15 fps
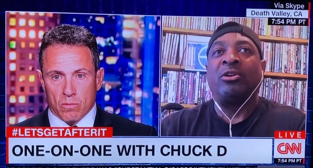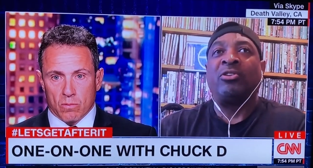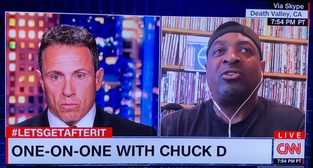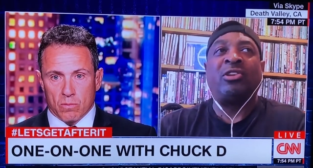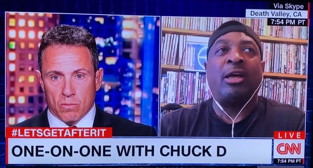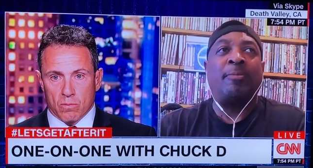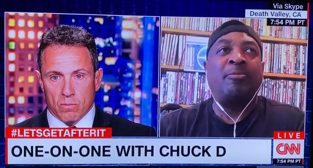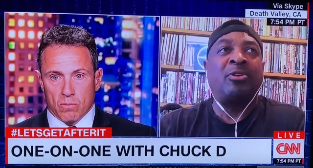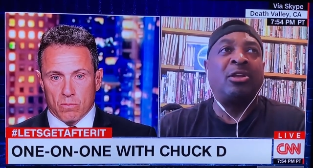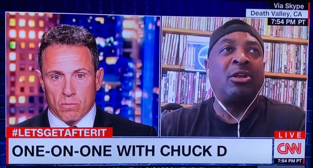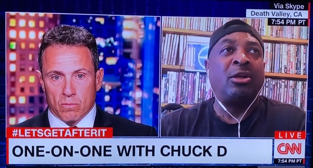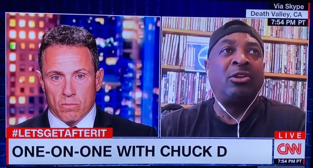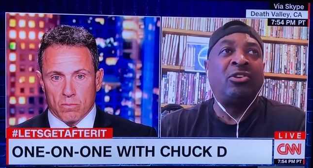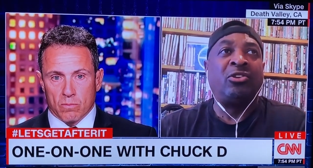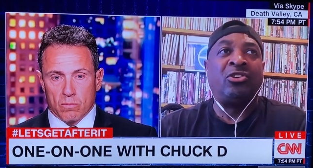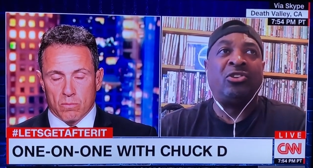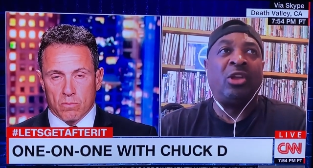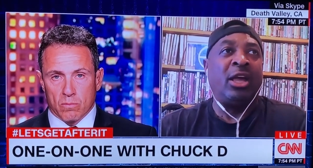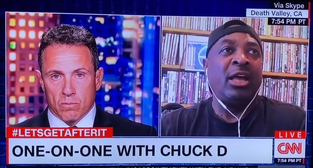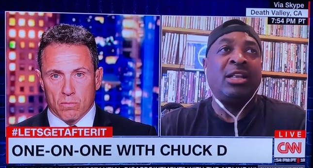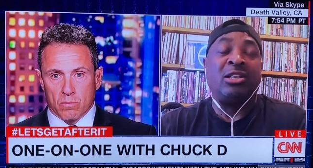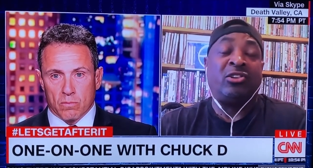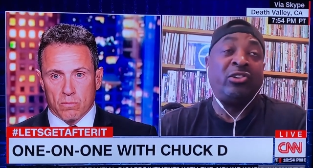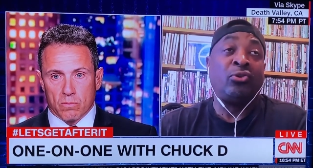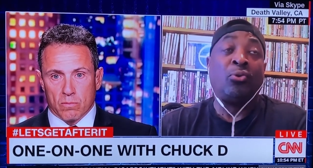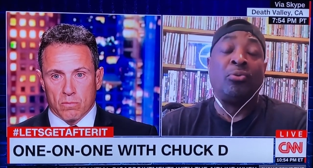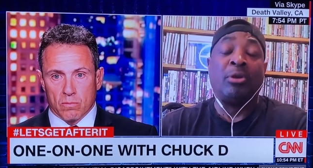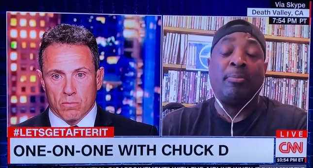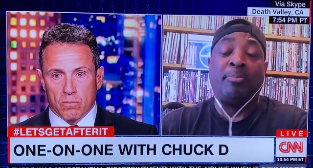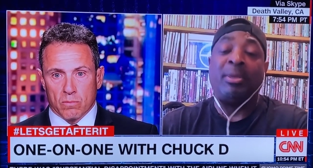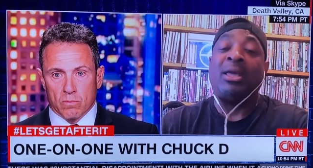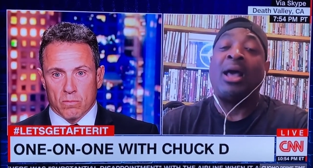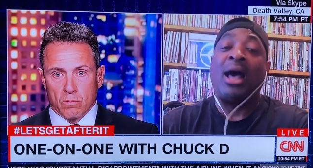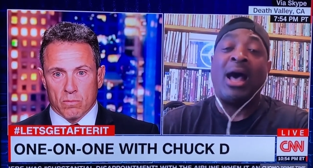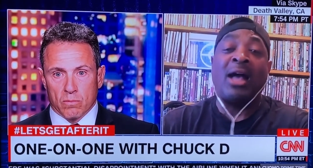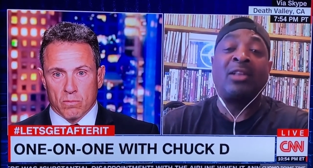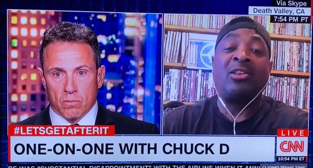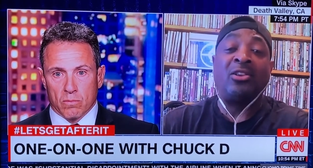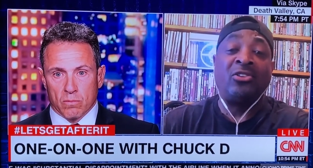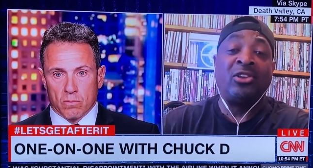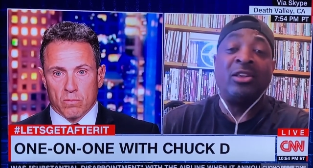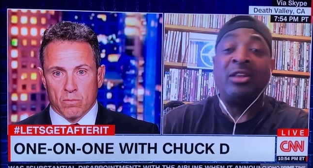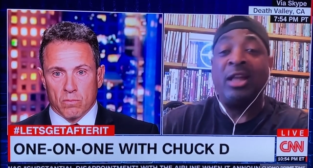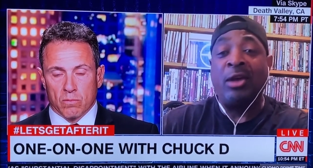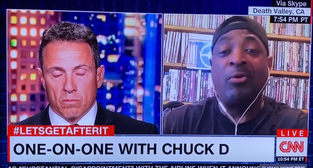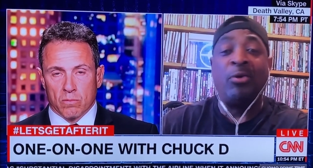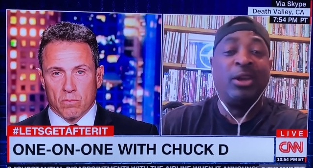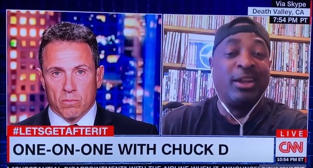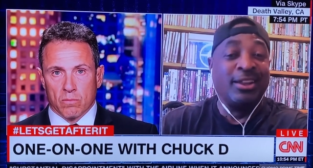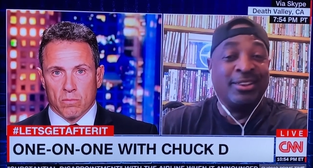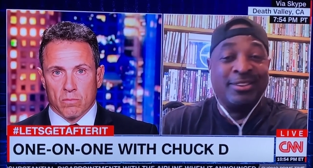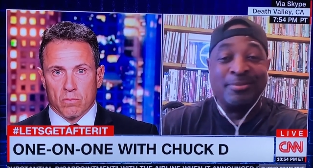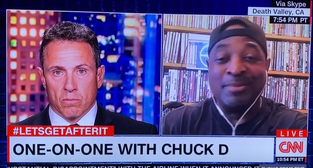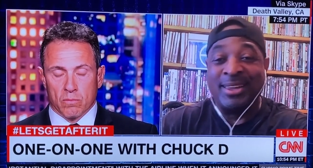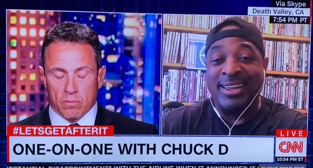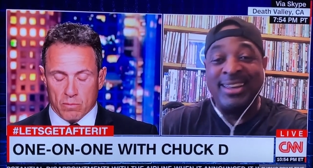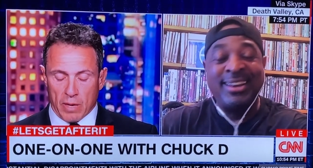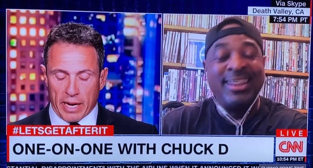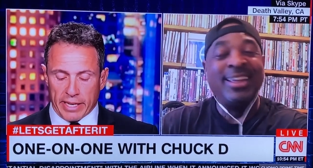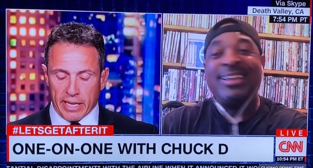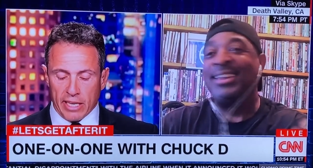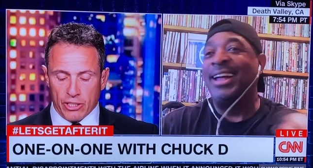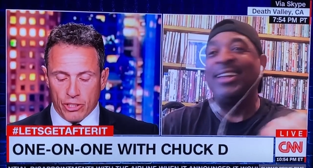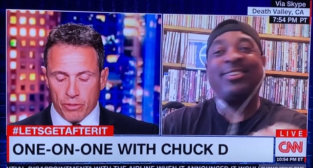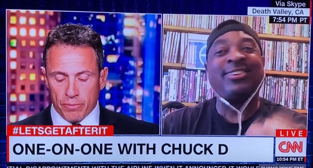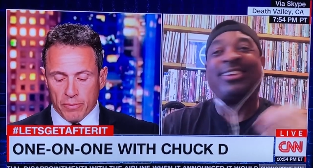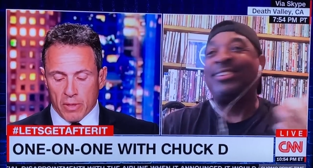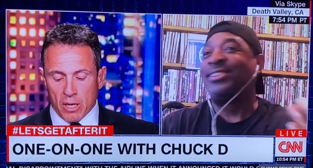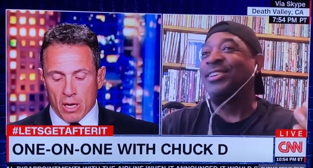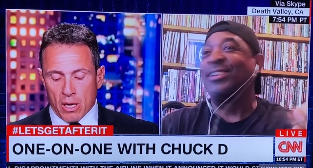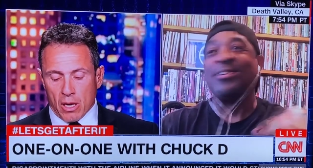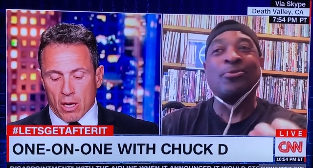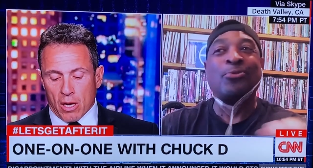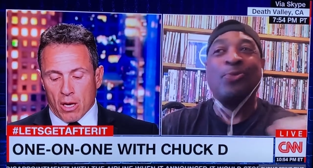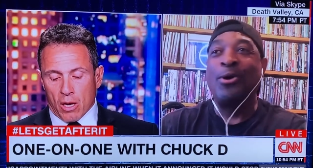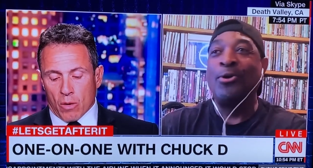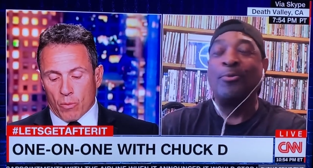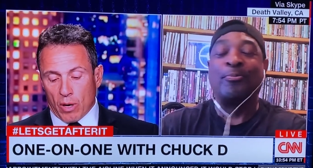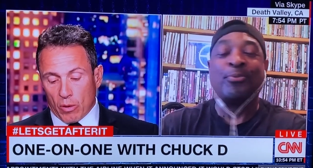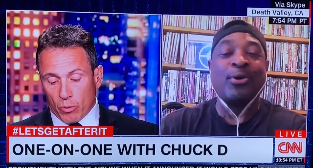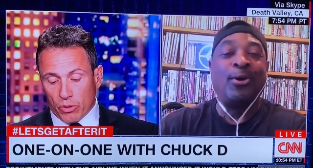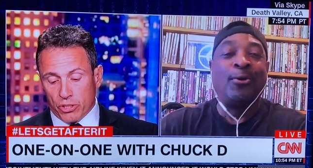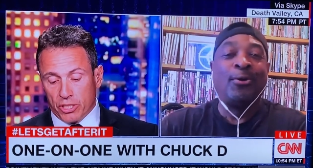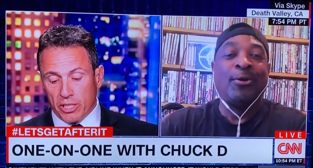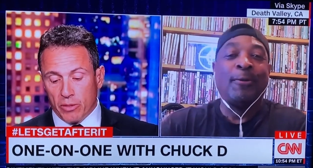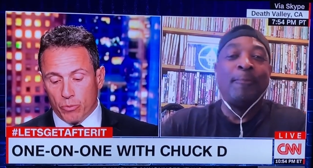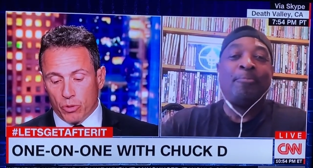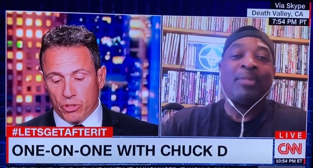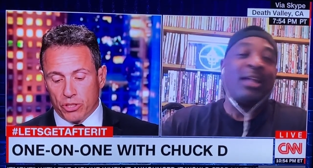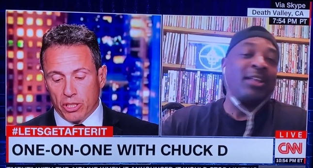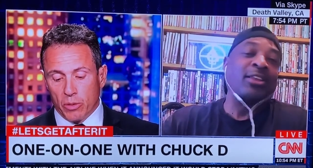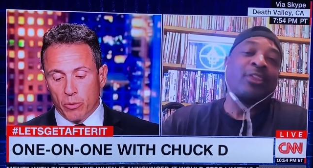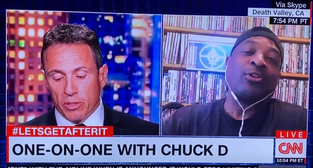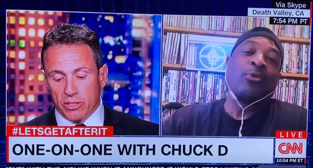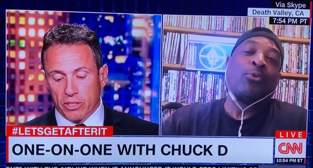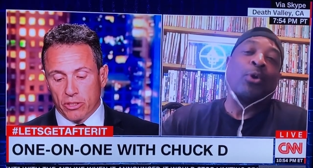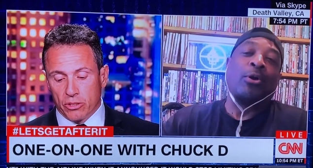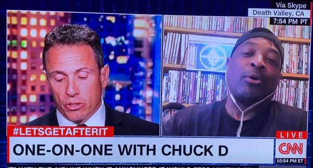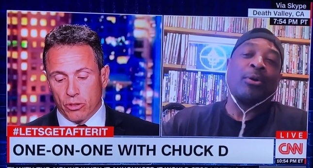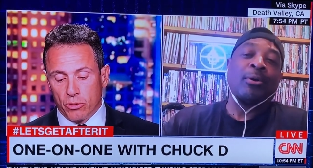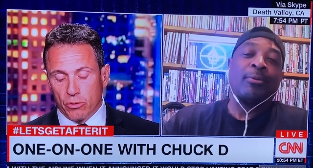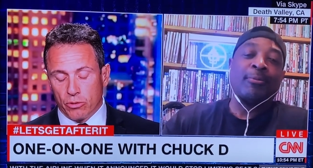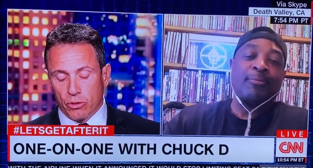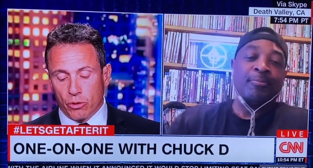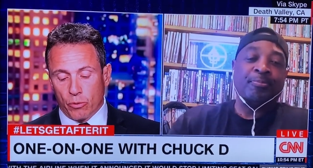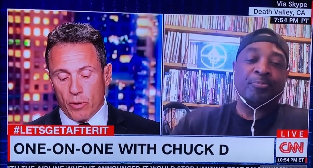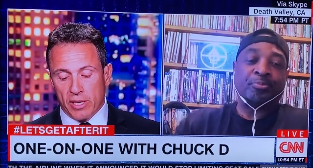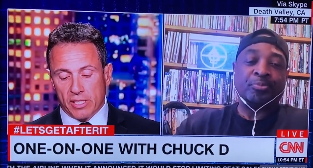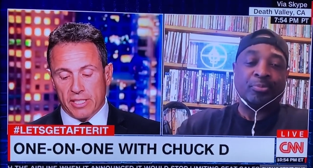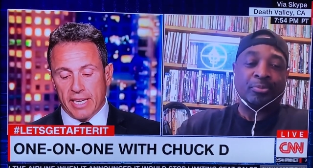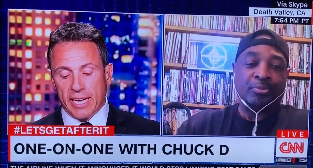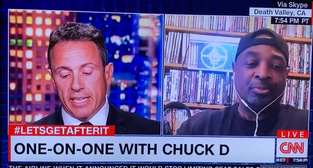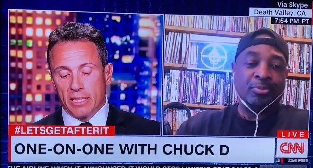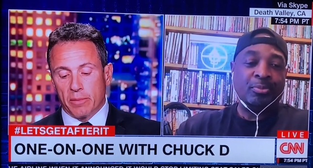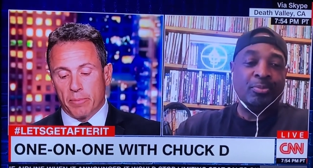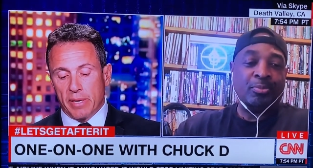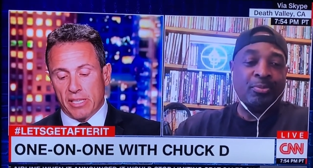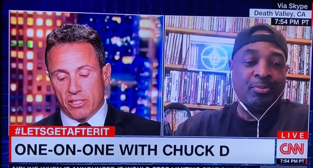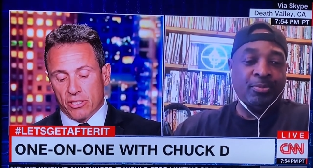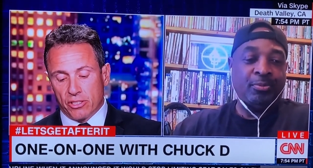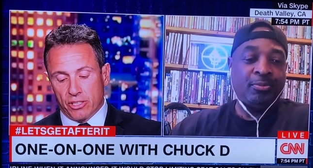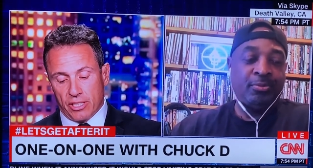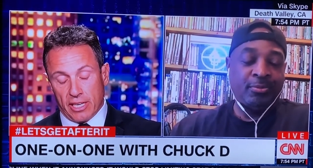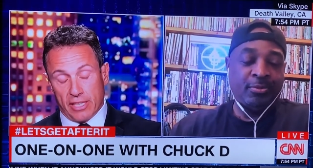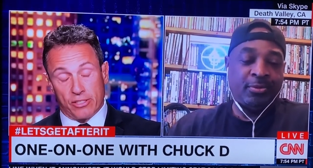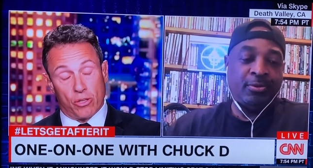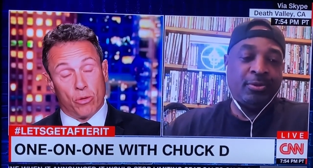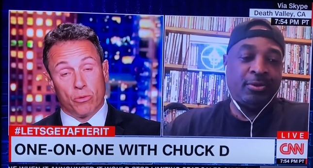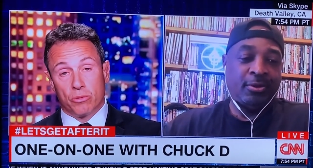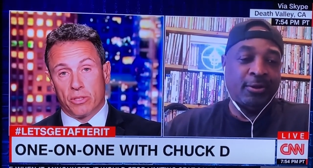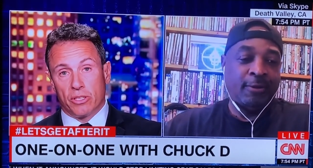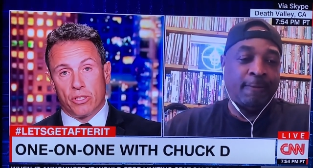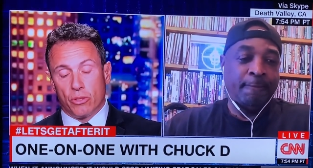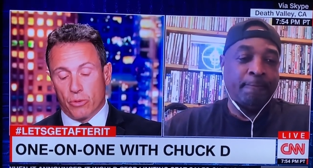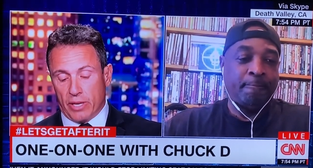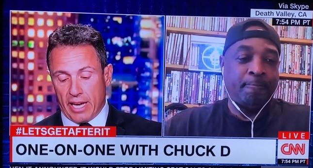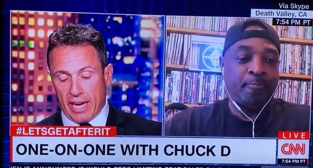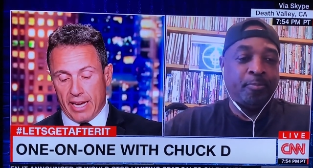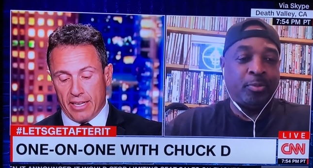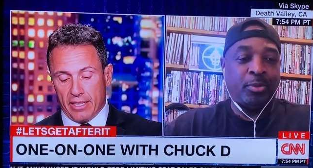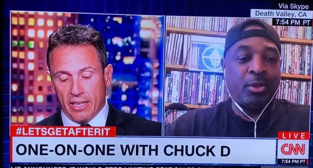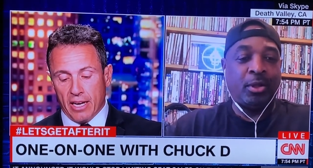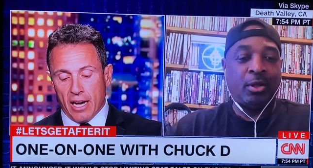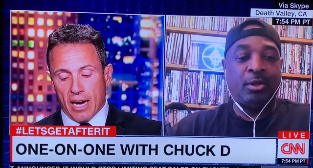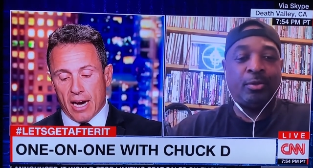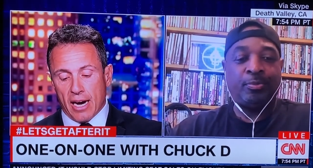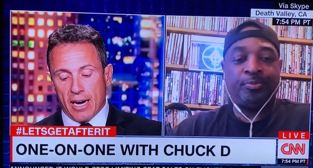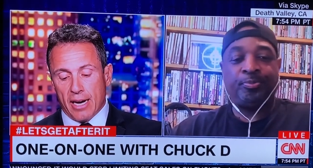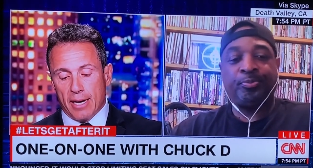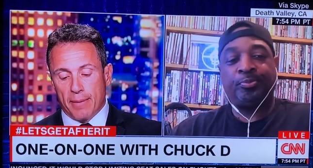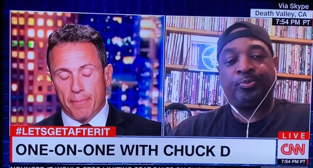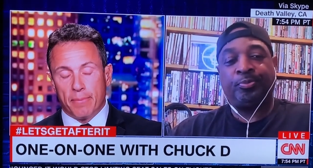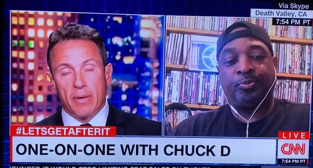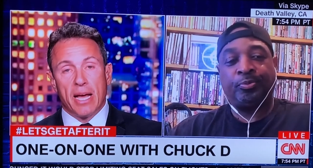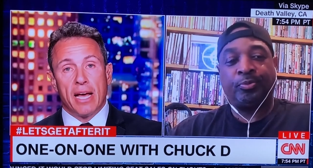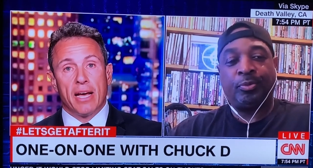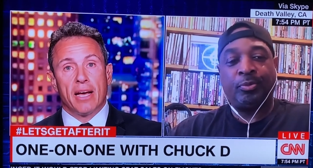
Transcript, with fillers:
Speaker 1: the change you want to see in society. to be octogenarians, man. I got that you. This doesn't work. Well, bro. we'll yep.
Speaker 2: see, we'll see what they'll do. You're resonating the message as only you can. Um,